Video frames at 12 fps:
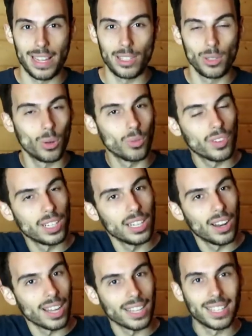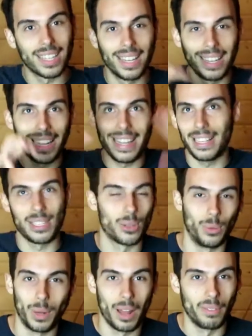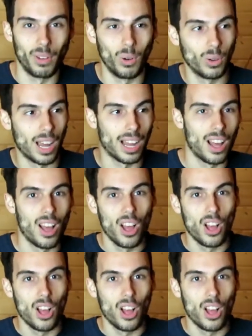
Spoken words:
It's not really like cliques or whatever, or like